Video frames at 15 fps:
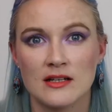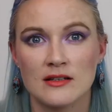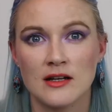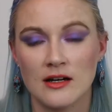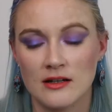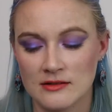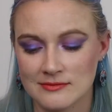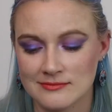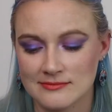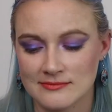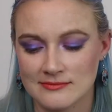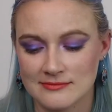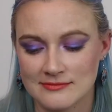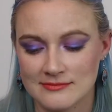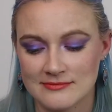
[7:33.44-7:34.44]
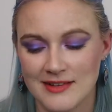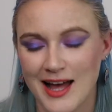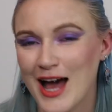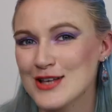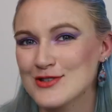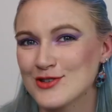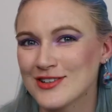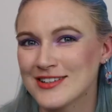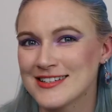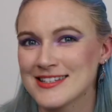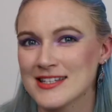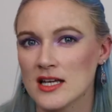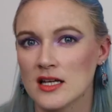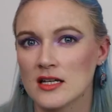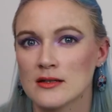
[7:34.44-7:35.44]
Now, as you can
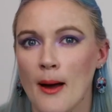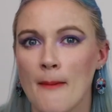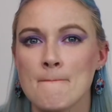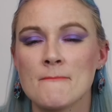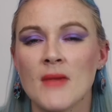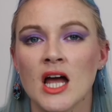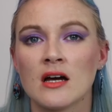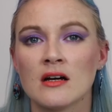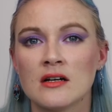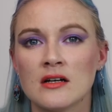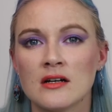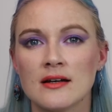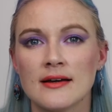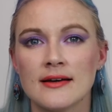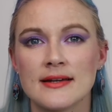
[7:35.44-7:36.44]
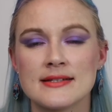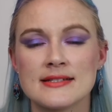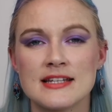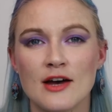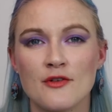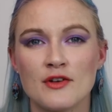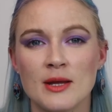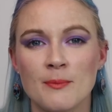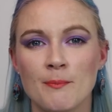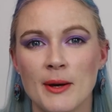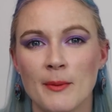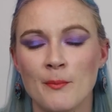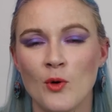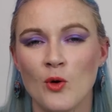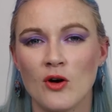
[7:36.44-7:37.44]
see, it is definitely a
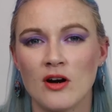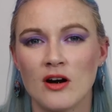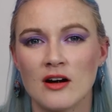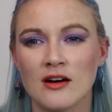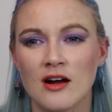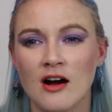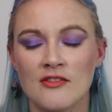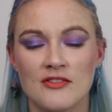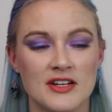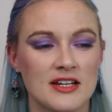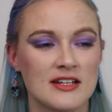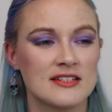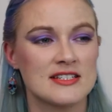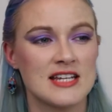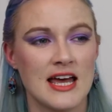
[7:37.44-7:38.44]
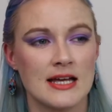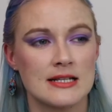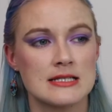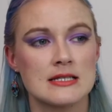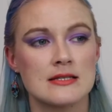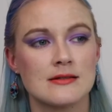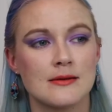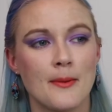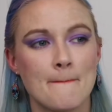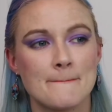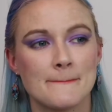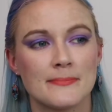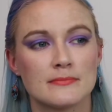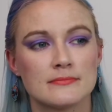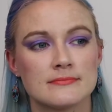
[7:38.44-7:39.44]
bit more of an intense
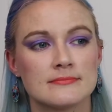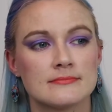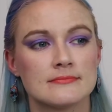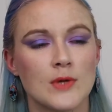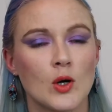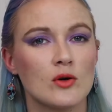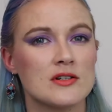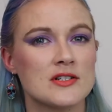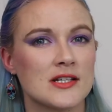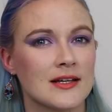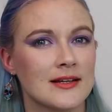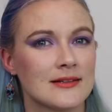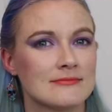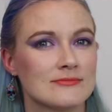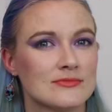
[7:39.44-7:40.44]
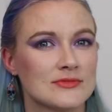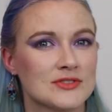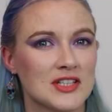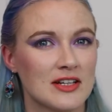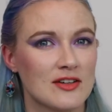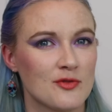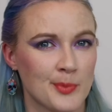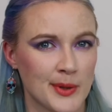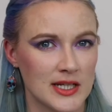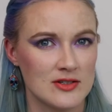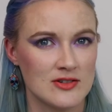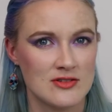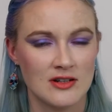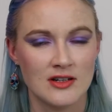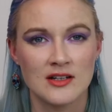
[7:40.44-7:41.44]
orangey shade of
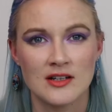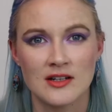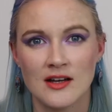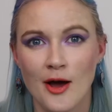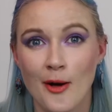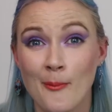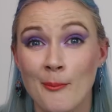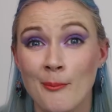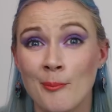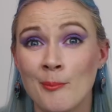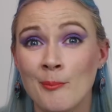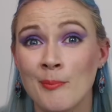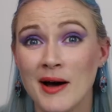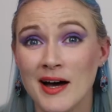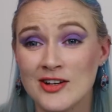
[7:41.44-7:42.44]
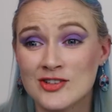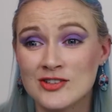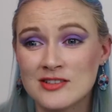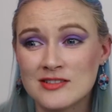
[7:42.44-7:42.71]
peach, but